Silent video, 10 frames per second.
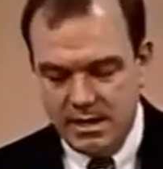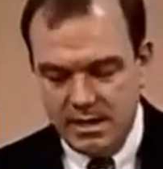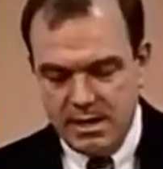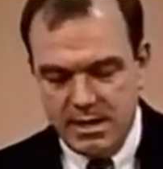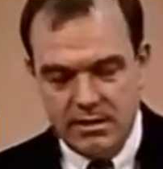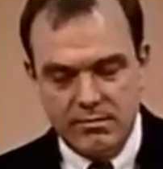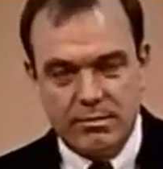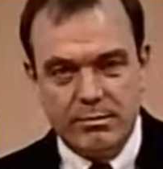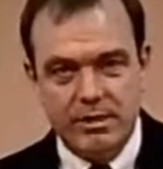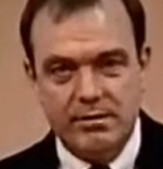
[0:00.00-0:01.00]
And over a
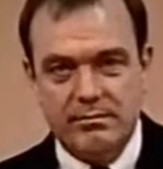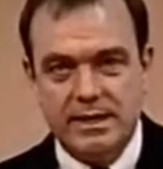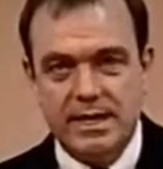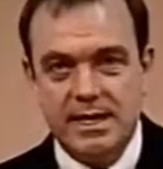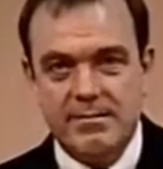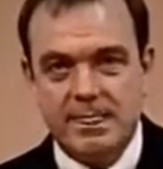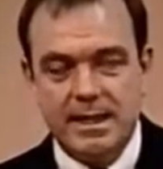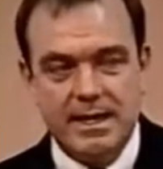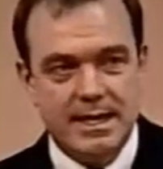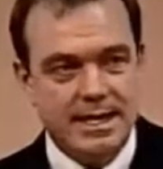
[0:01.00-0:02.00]
period of time,
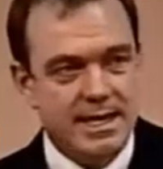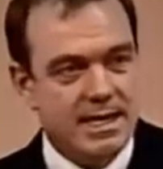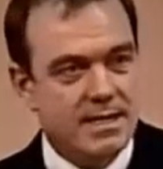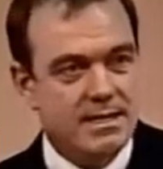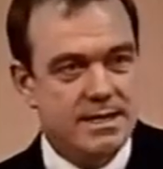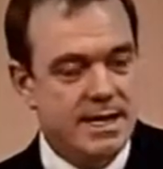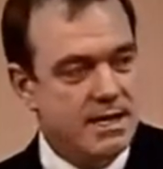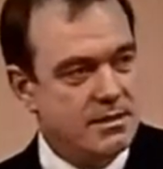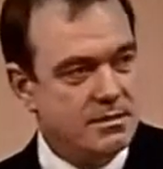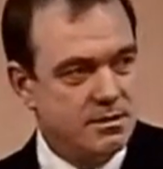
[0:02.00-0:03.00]
he and, and
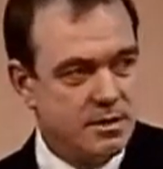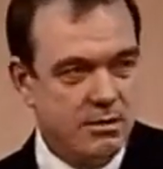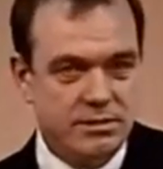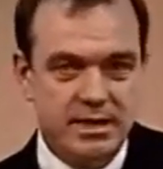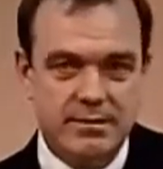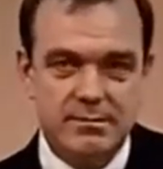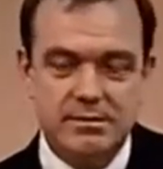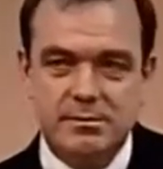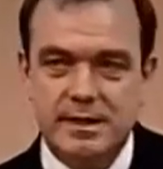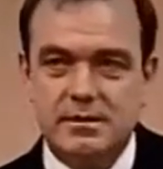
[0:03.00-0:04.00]
his co-chairman,
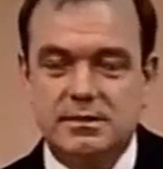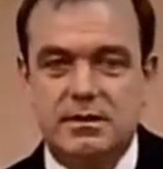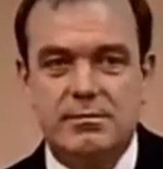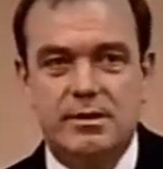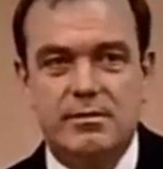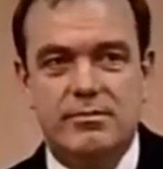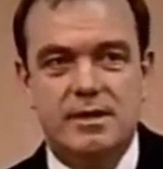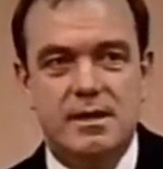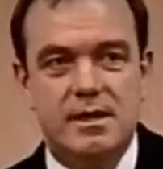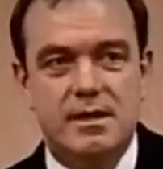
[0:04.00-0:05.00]
Speaker Tom Murphy,
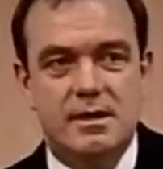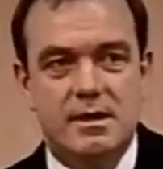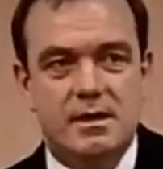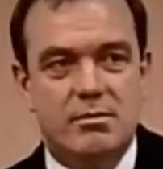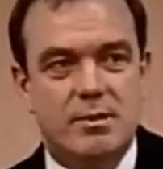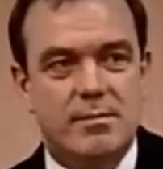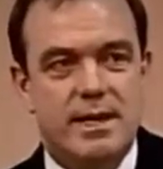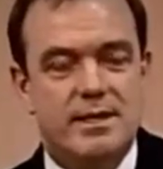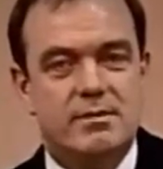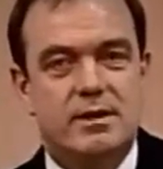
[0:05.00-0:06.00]
will be
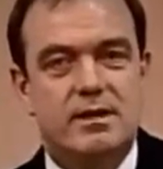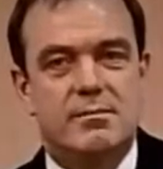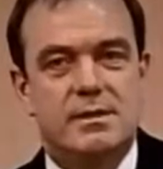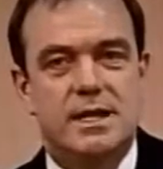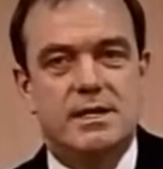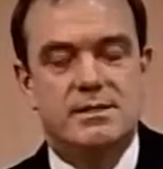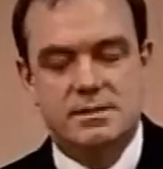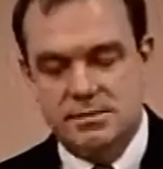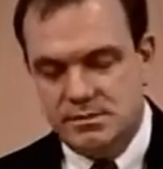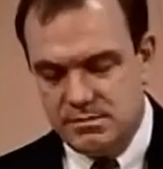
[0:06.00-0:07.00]
making
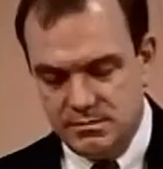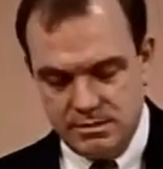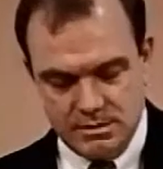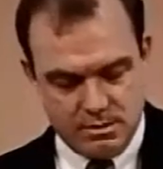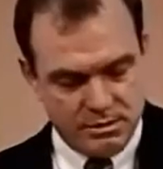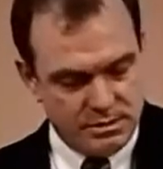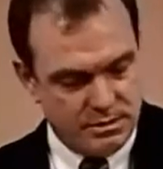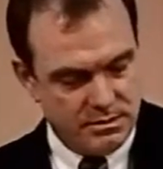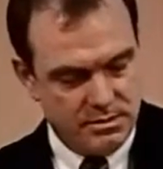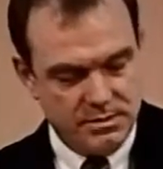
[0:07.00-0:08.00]
recommendations to the Georgia
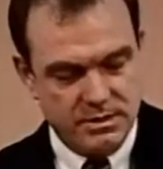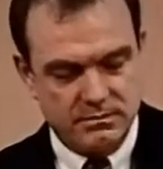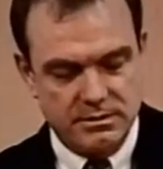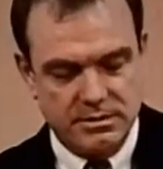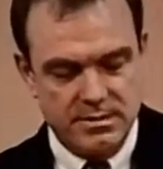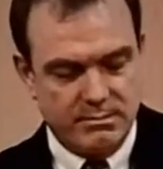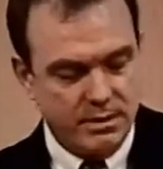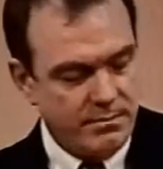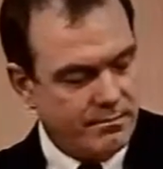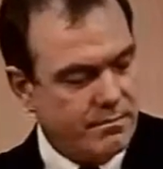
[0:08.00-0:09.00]
General Assembly
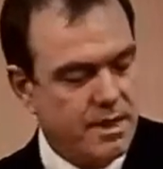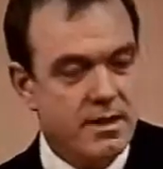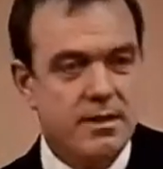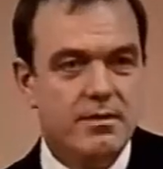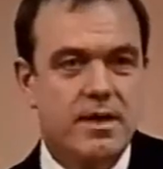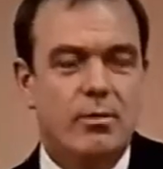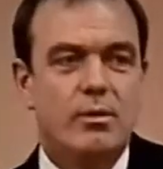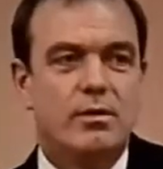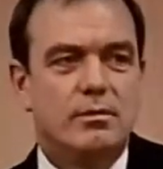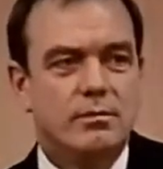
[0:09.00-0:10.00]
that
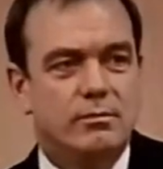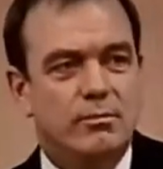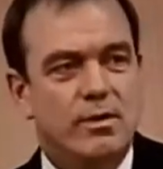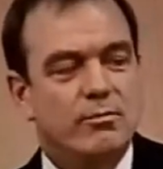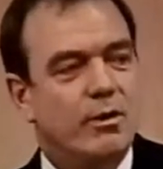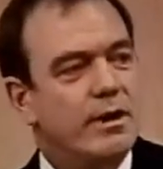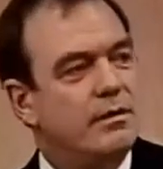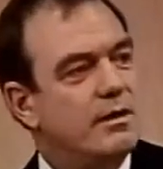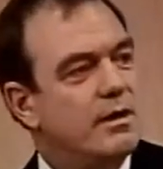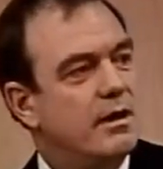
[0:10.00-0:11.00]
will, one way or
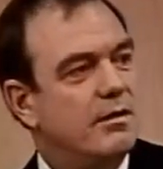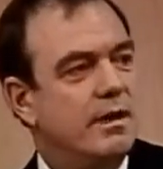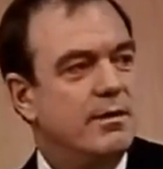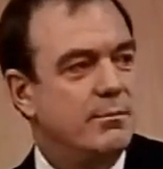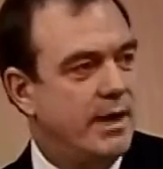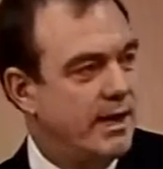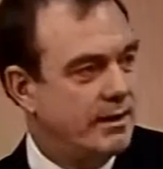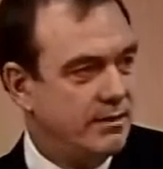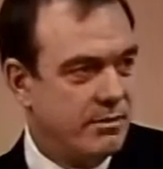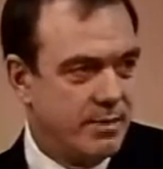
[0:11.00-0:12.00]
another, impact
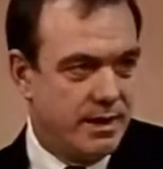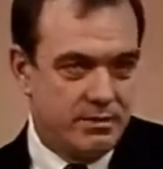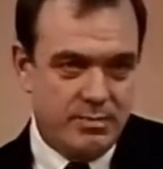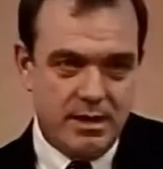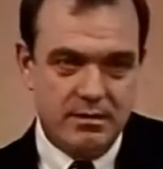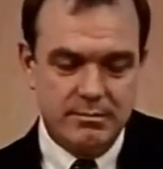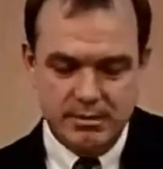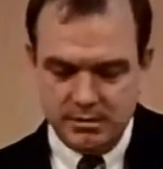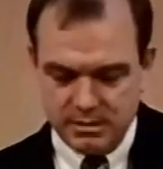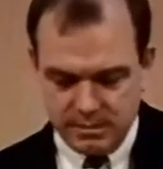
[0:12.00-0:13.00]
everybody's
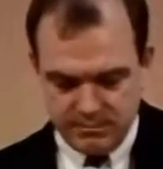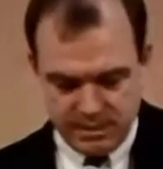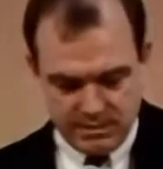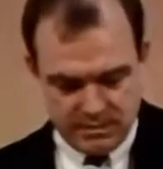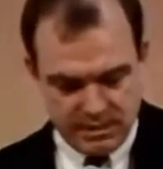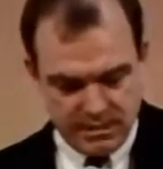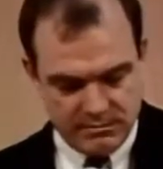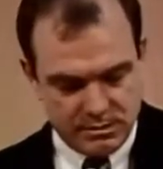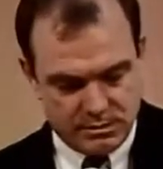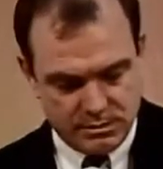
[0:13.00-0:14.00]
pocketbook in the state of
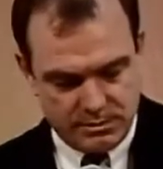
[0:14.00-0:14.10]
Georgia.